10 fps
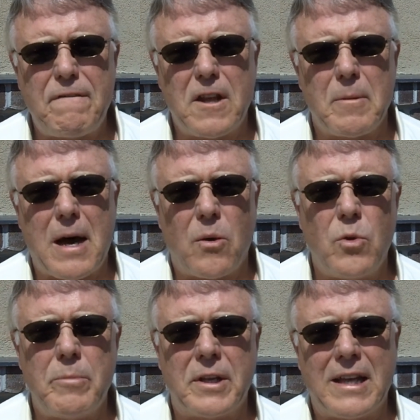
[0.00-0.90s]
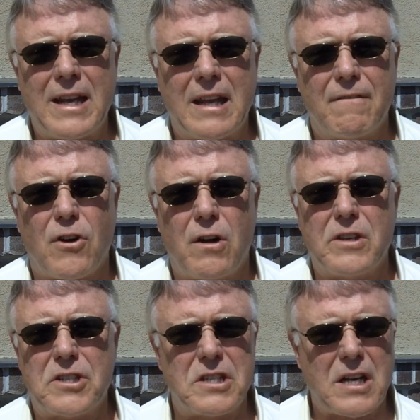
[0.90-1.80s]
I feel about women getting
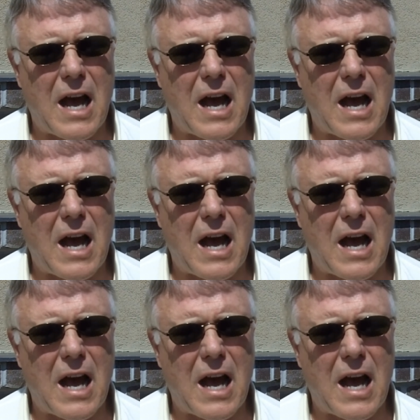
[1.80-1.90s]
involved in these things.